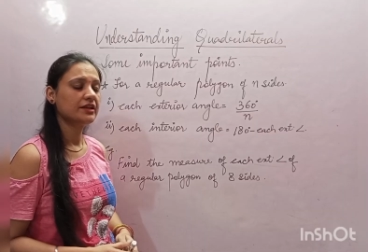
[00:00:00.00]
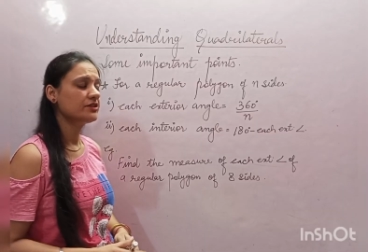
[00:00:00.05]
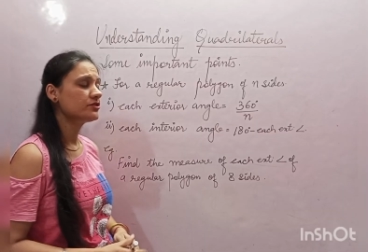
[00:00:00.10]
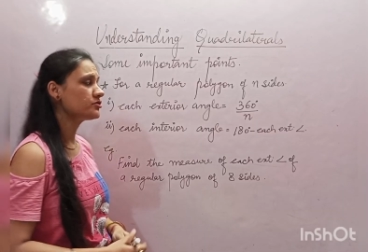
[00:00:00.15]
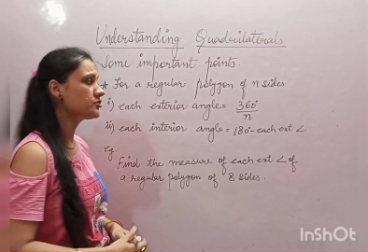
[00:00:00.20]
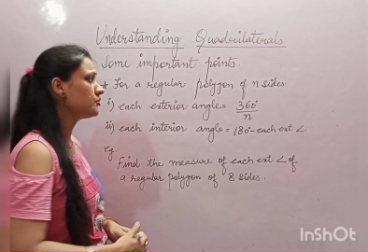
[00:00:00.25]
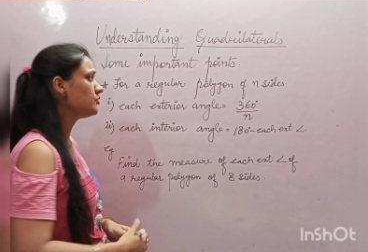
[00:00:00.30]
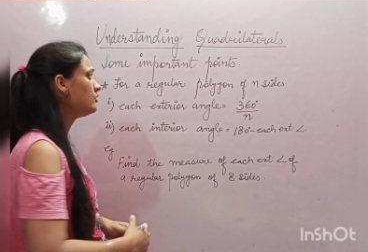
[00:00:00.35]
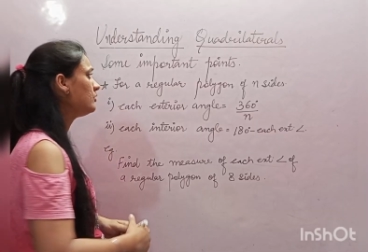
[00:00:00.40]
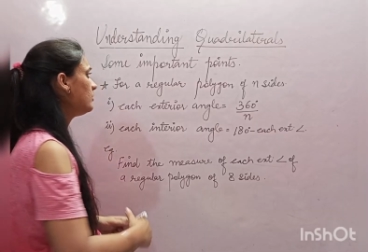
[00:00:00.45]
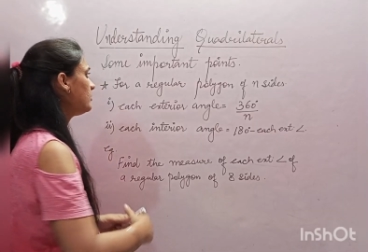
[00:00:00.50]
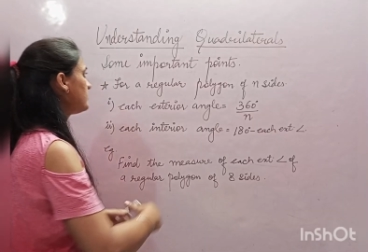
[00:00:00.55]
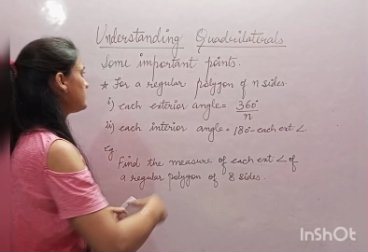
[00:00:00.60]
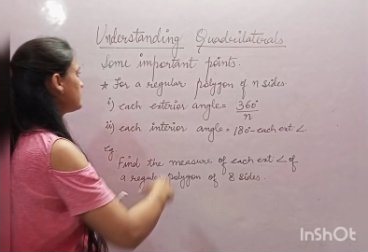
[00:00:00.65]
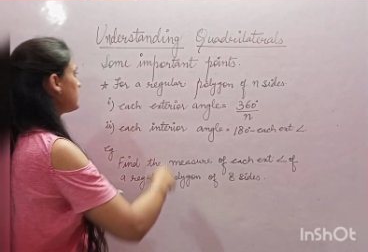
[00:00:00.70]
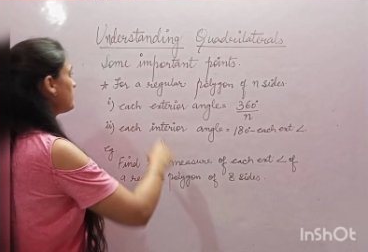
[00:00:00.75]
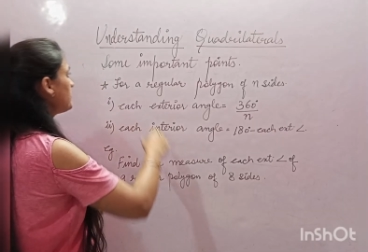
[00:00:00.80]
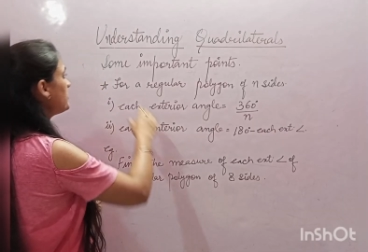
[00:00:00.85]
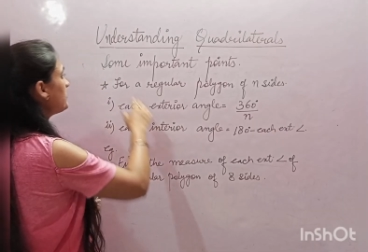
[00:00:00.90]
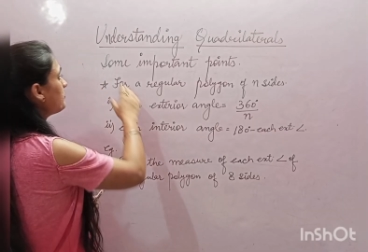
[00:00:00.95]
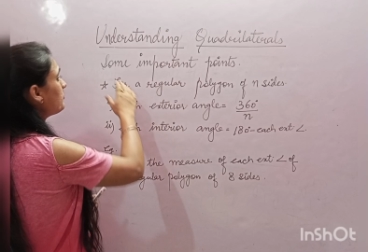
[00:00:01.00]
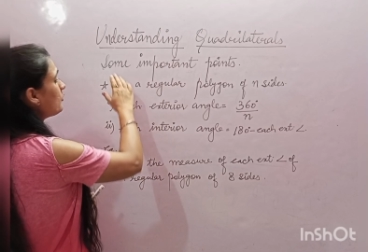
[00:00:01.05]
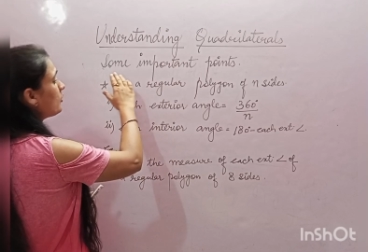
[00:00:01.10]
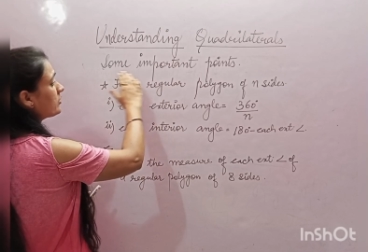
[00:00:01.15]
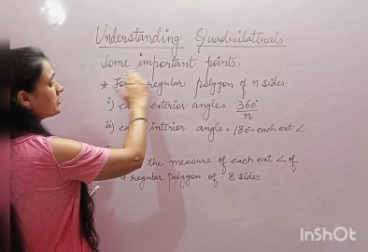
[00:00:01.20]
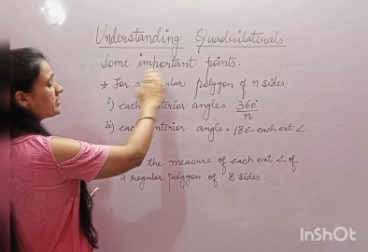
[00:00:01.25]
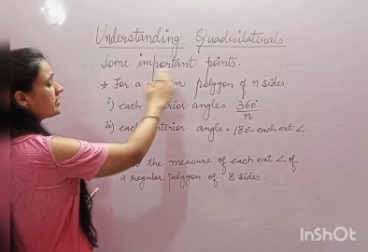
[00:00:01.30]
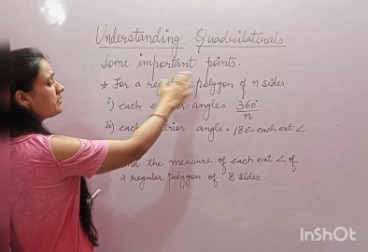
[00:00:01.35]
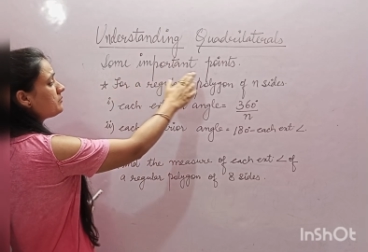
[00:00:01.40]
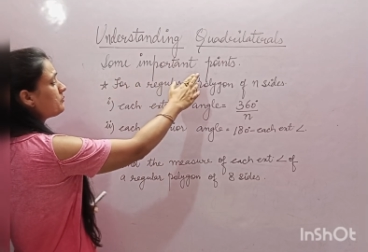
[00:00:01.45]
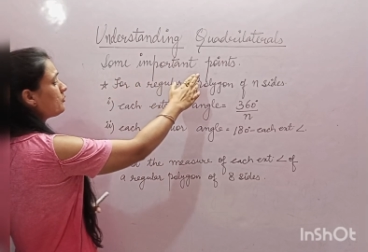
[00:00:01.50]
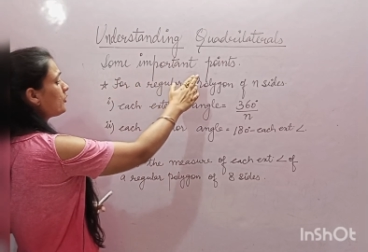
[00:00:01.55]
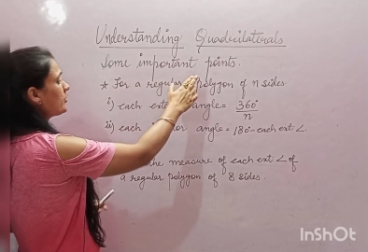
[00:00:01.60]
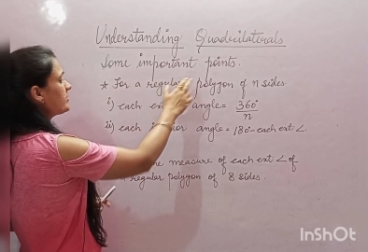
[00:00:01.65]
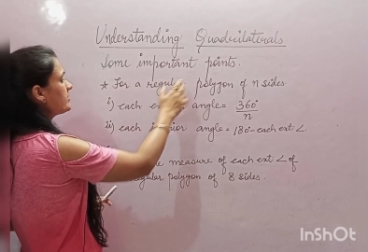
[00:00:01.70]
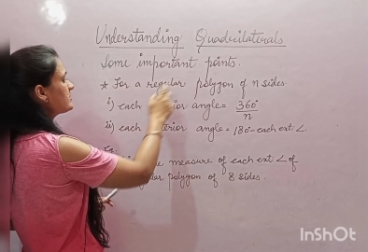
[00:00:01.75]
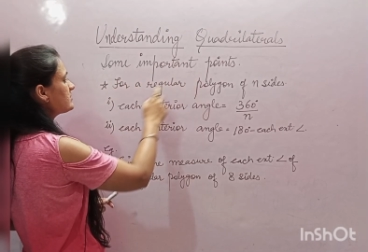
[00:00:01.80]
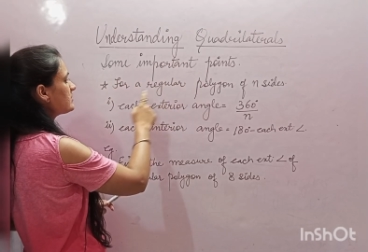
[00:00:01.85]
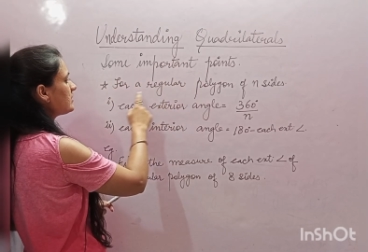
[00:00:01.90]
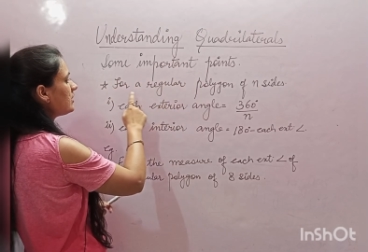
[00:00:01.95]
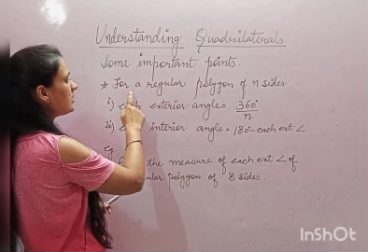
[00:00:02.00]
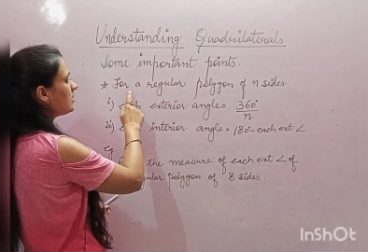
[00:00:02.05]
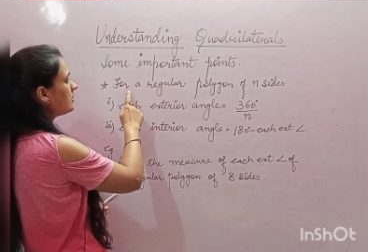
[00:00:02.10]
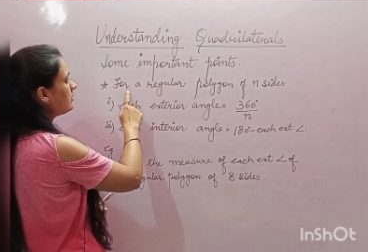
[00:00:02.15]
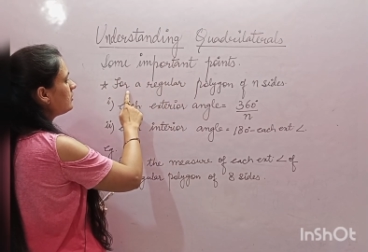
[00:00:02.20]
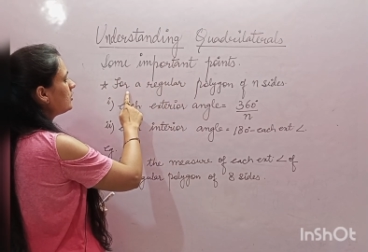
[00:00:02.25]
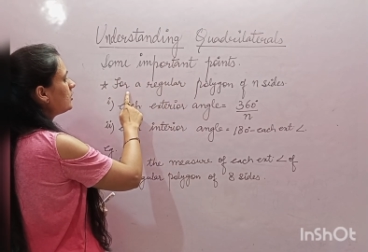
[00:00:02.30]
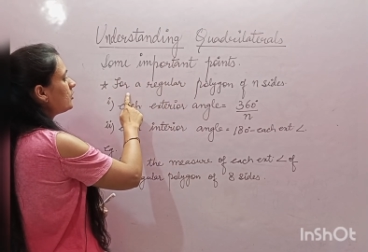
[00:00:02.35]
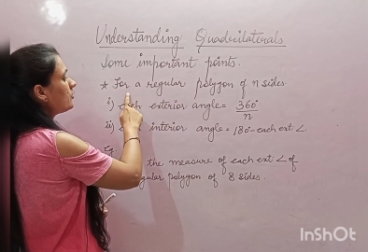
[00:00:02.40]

So some important points are,